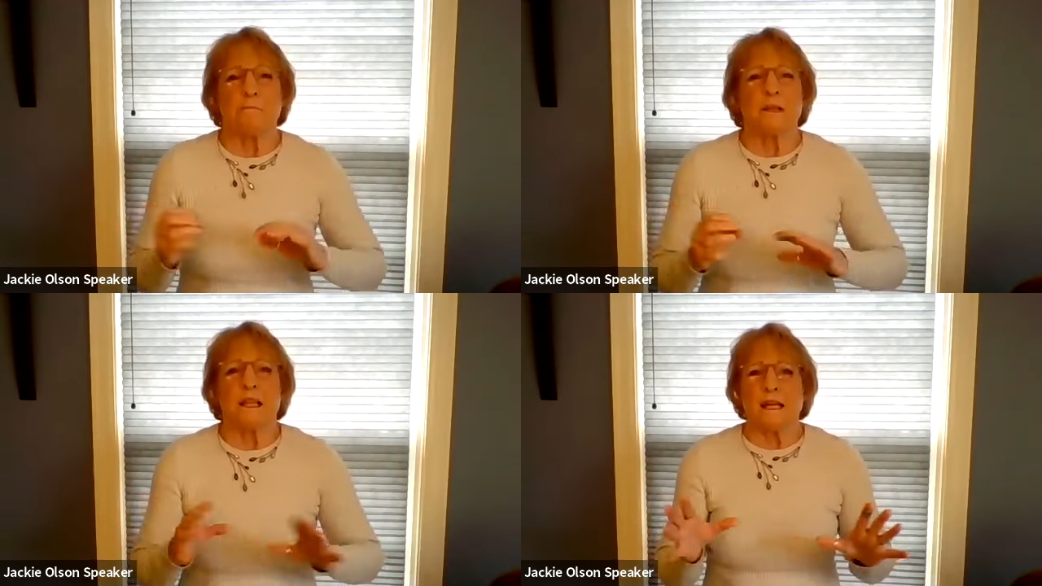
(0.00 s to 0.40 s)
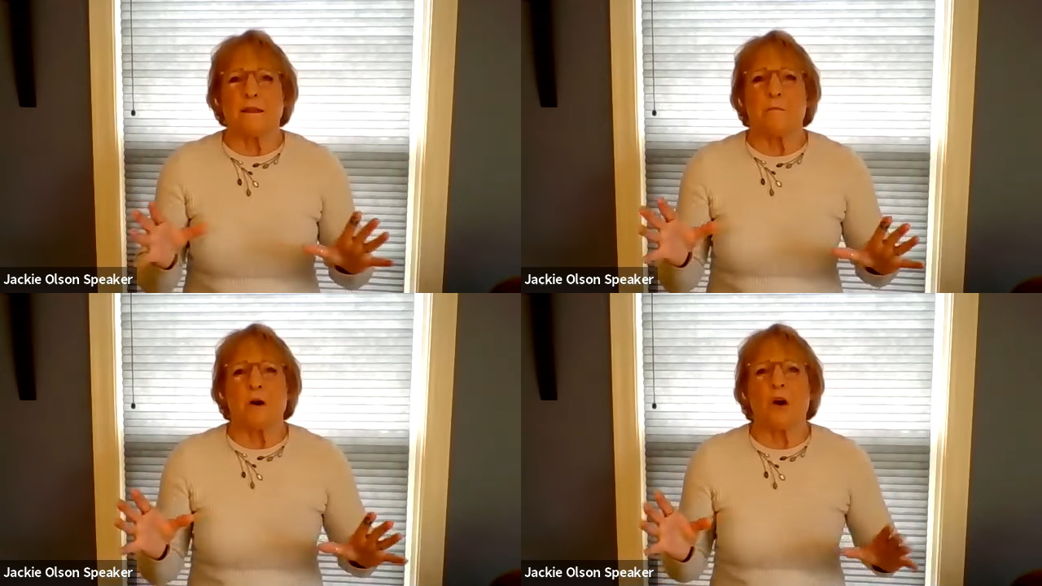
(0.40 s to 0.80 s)
He
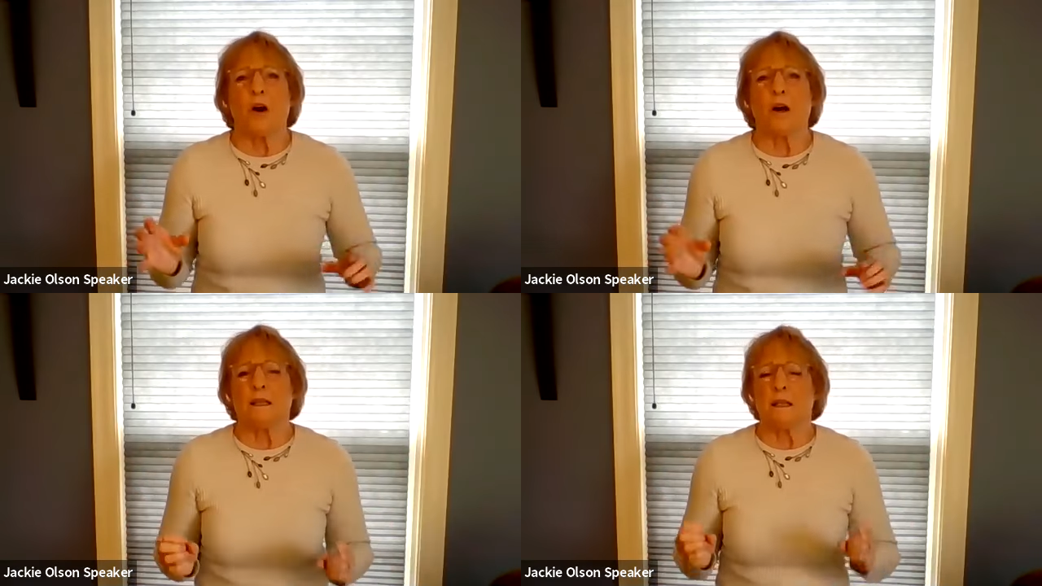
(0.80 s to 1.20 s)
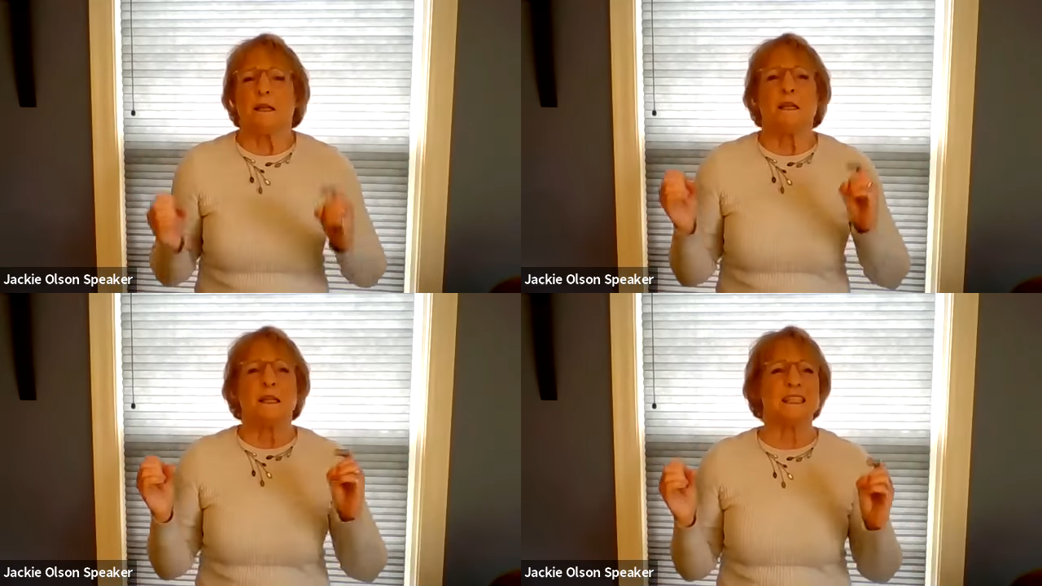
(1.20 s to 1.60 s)
played them all.
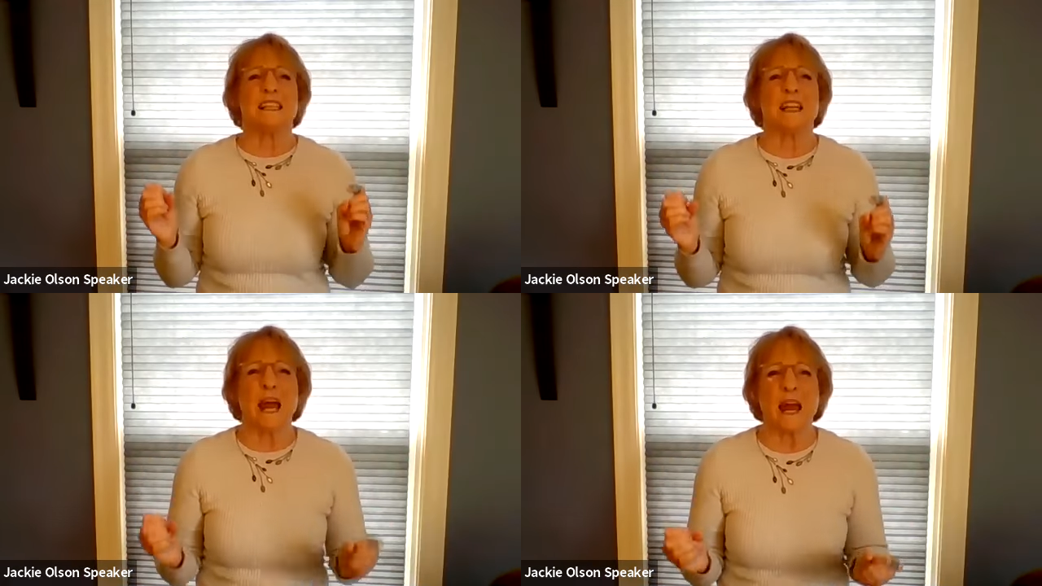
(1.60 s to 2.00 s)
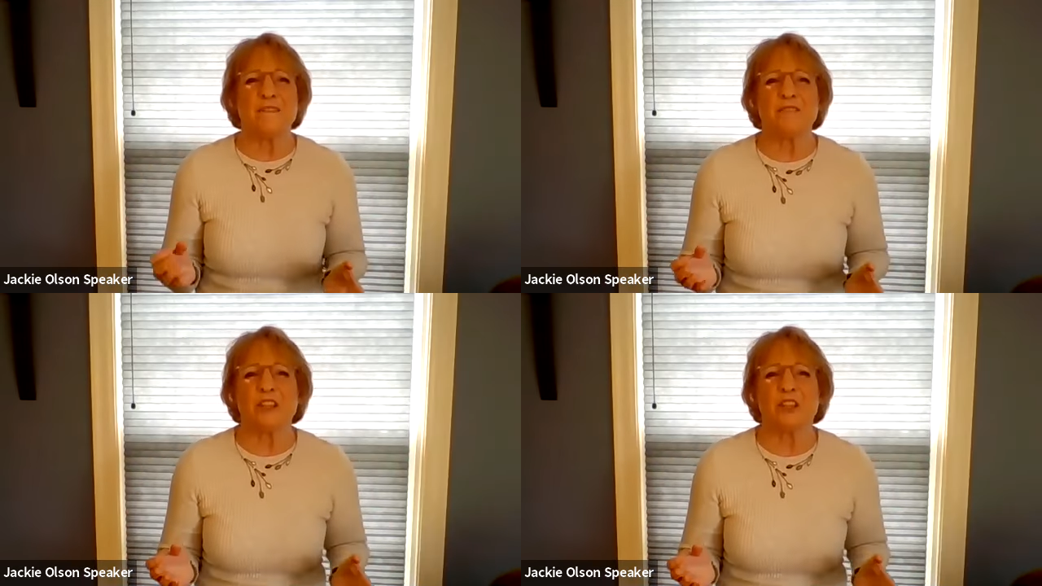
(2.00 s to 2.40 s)
He's an
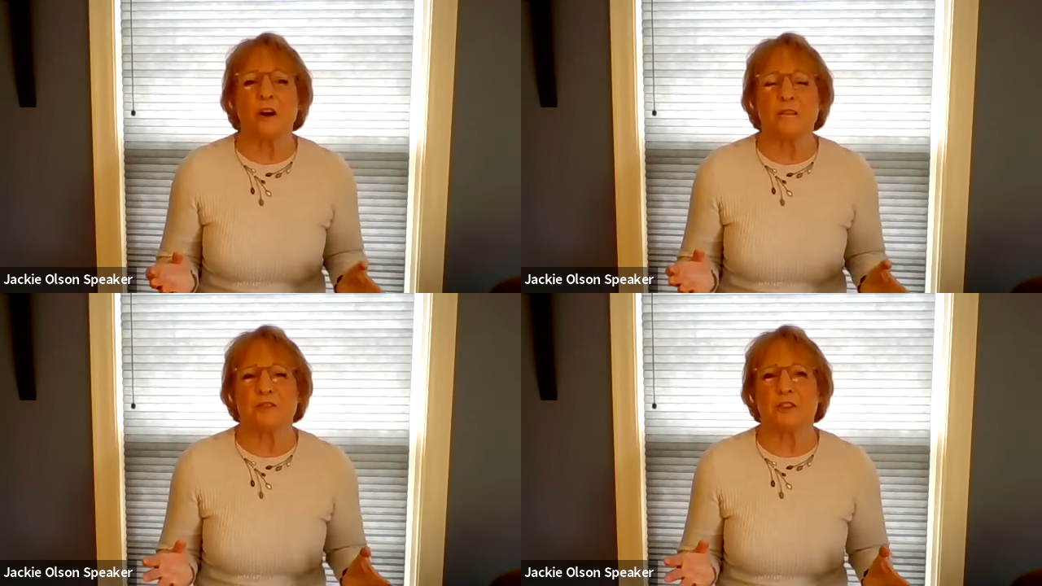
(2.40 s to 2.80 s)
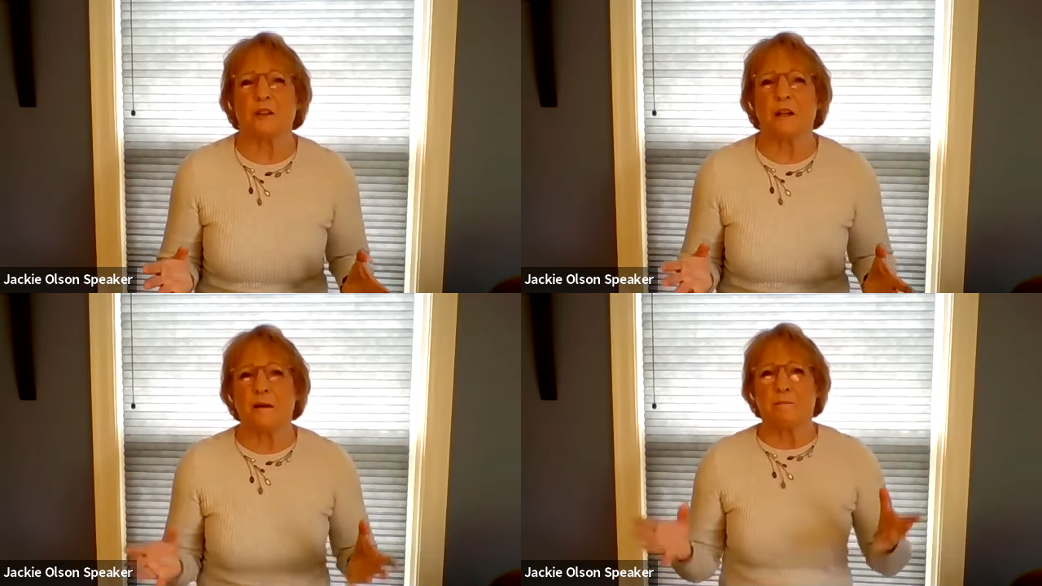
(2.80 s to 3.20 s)
avid
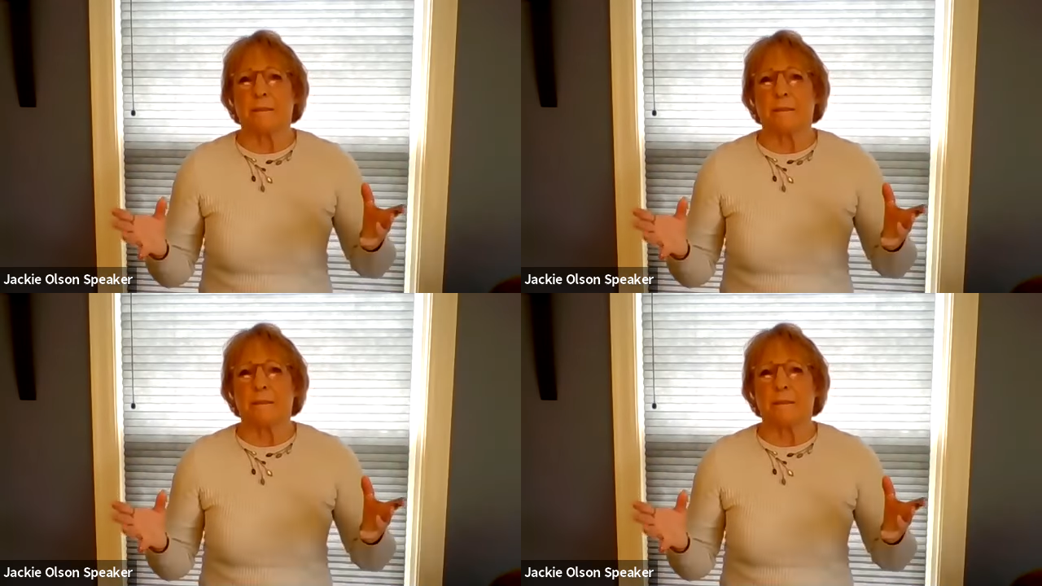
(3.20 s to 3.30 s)
golfer.